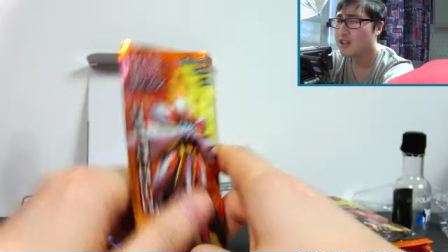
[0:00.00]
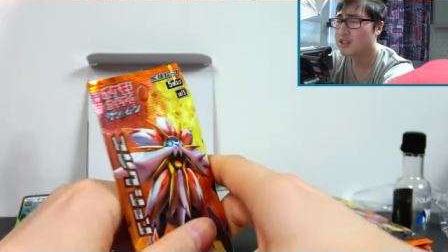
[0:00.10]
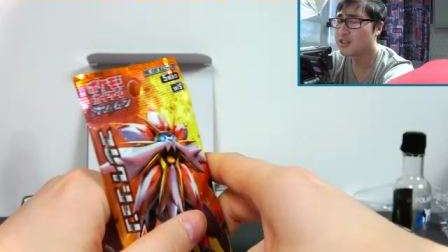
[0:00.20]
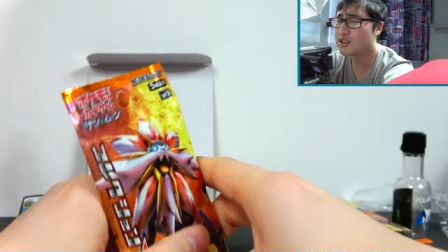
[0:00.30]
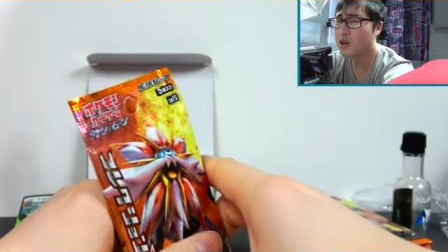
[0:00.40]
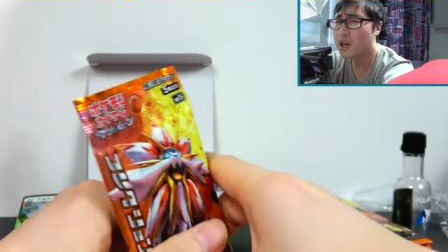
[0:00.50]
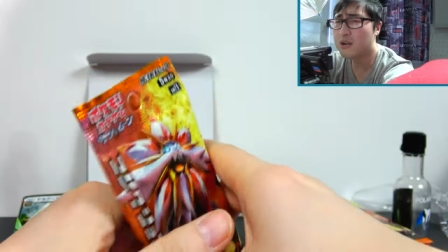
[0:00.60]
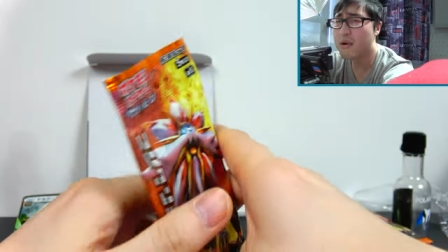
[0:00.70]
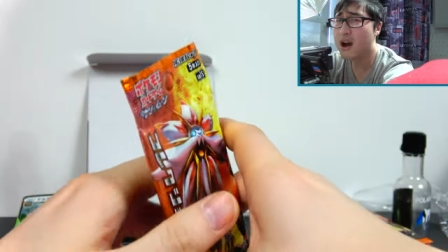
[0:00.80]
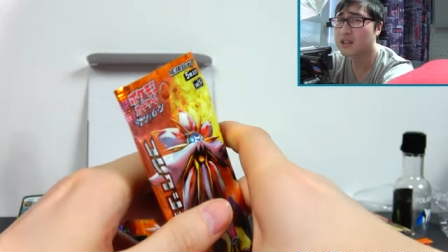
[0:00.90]
This is
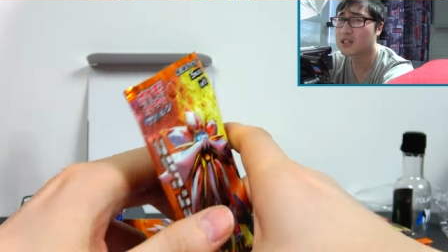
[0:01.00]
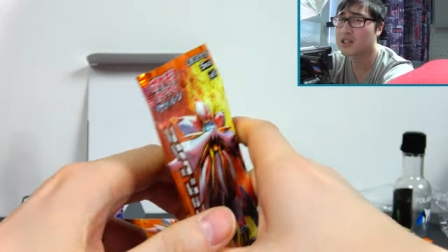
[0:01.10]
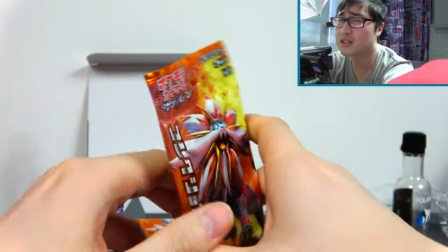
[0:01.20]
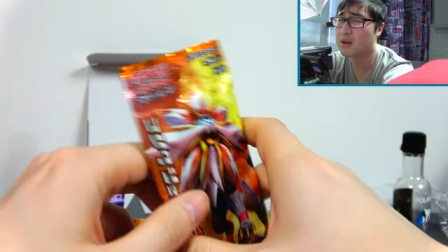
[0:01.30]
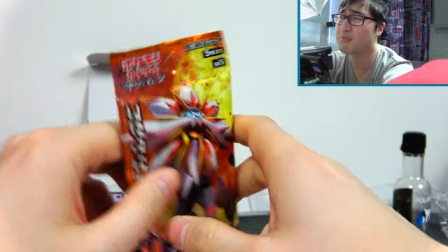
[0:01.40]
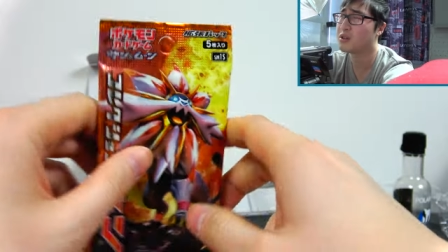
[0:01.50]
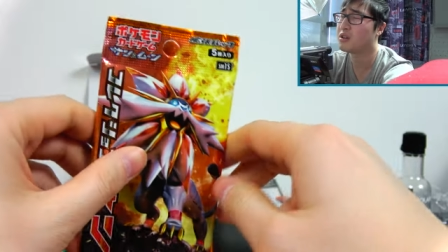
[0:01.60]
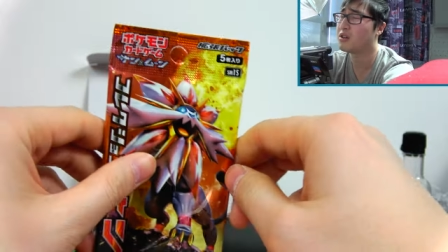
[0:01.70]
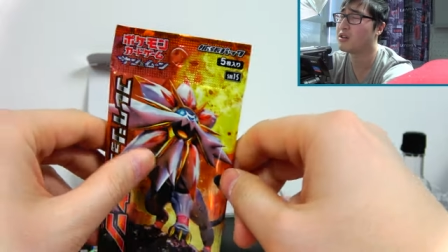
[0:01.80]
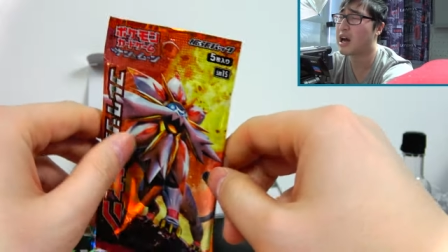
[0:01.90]
drunken boxing
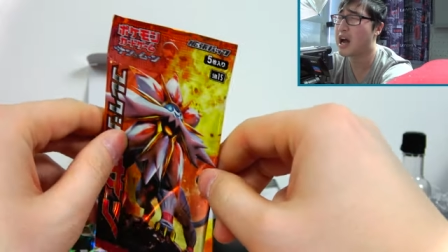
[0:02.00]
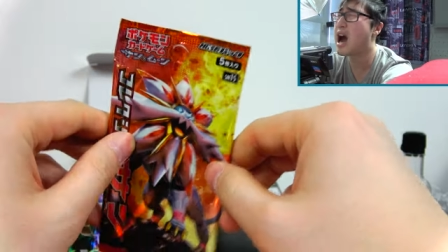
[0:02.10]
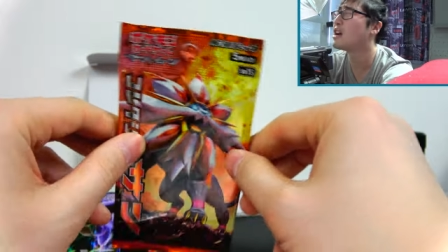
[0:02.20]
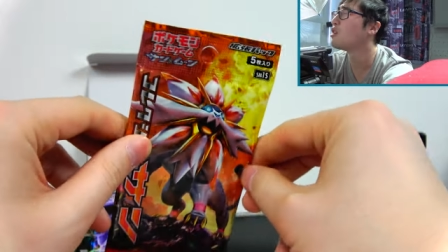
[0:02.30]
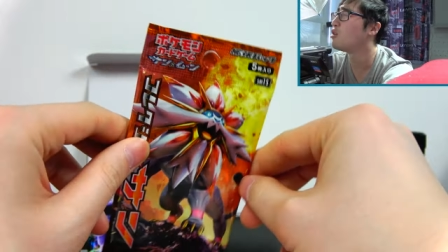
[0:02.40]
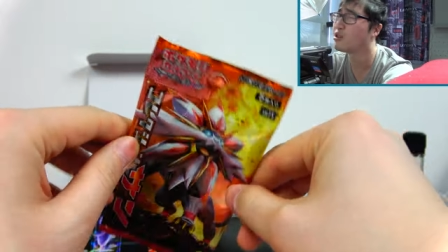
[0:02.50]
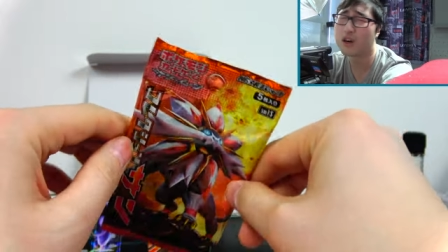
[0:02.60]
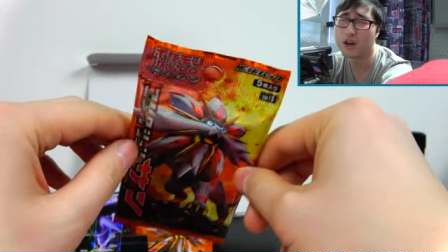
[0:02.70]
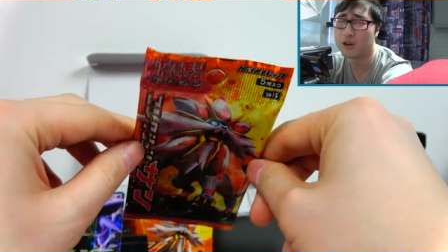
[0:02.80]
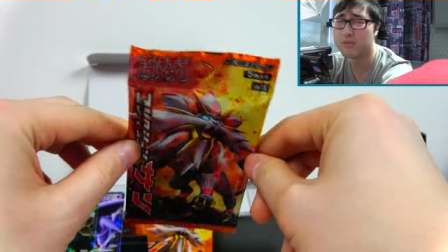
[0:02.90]
number, I don't
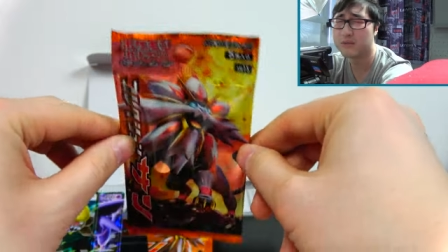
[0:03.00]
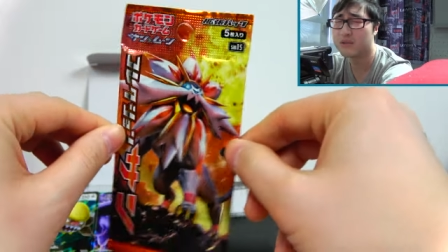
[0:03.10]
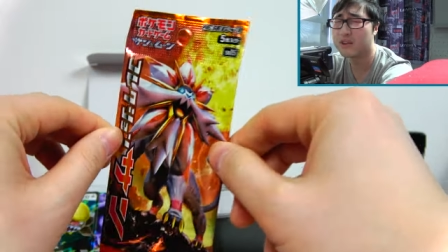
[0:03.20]
know,